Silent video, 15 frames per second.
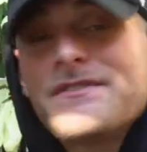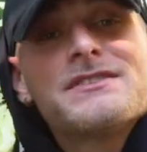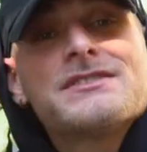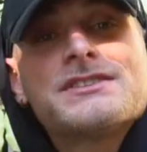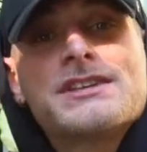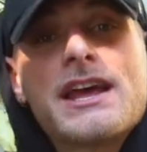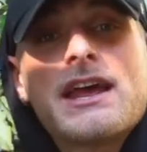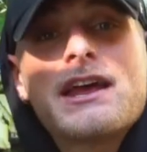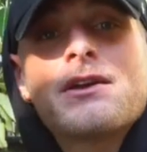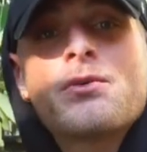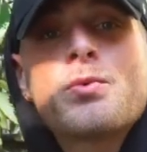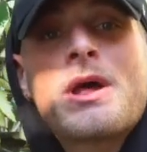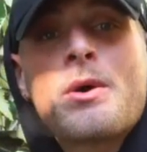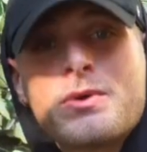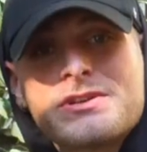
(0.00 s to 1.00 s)
to say,
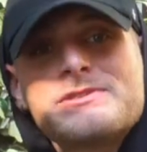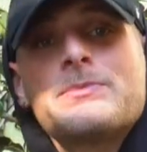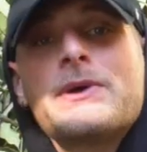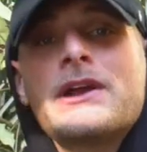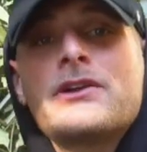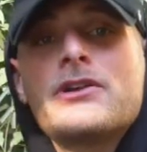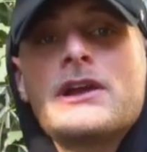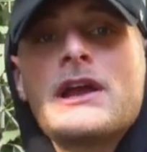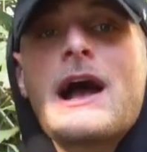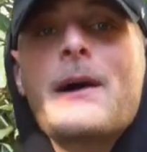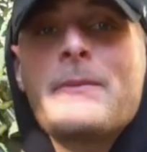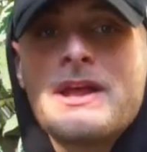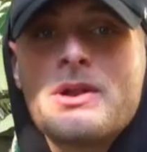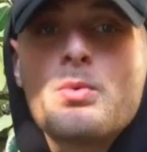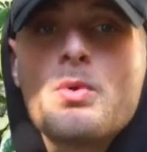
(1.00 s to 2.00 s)
when I went to Pingree, I
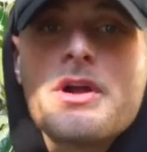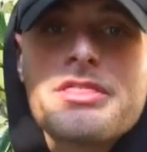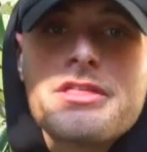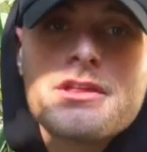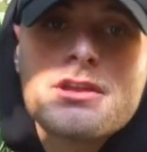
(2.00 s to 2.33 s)
made it worth it.